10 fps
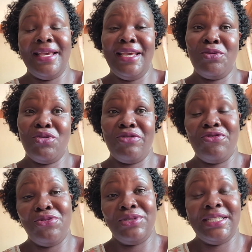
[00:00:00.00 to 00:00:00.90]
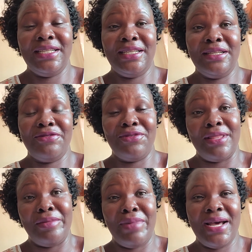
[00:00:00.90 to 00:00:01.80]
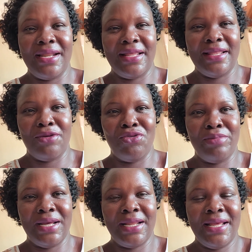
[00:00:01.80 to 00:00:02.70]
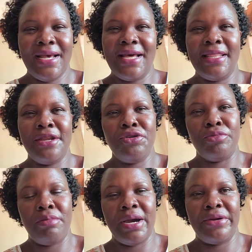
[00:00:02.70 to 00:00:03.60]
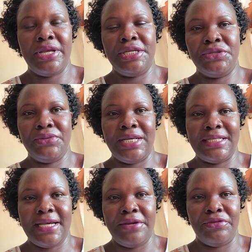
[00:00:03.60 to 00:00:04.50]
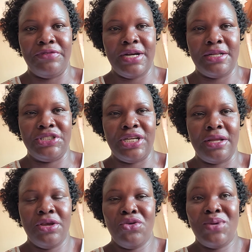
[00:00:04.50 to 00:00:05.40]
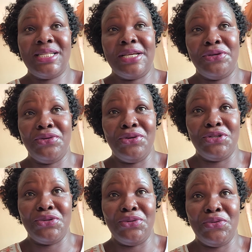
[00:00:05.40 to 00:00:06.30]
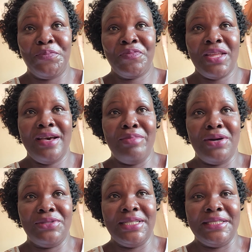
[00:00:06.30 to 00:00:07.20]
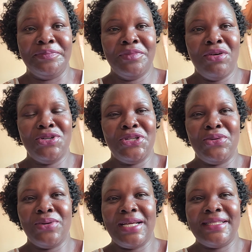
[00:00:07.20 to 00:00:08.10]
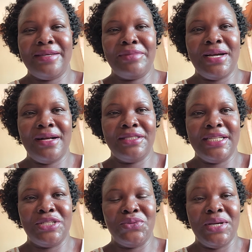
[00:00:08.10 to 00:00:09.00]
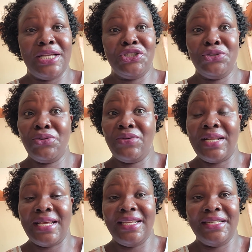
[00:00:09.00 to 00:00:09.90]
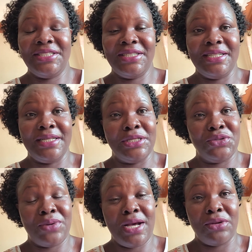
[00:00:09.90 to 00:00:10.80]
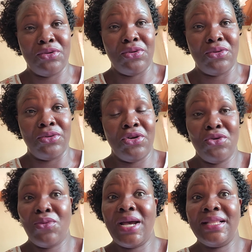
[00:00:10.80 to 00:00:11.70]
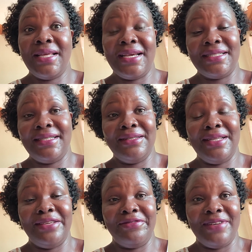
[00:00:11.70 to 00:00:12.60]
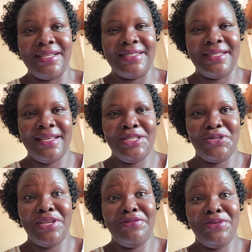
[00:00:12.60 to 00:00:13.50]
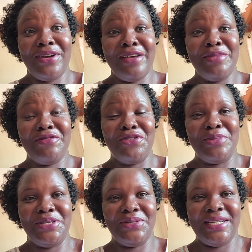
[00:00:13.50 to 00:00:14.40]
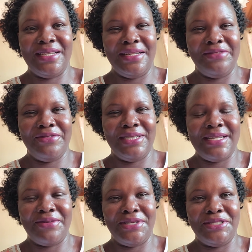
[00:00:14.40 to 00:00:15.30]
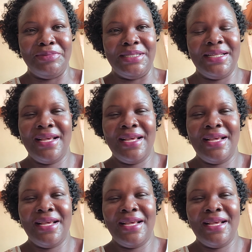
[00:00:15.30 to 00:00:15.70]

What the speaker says: equal footing for the man and the woman, and then you marry into that kind of culture, what are you going to do about it? Also, look at some cultures where children are initiated into alcohol while they are still infants. So if you're coming from a totally different arrangement,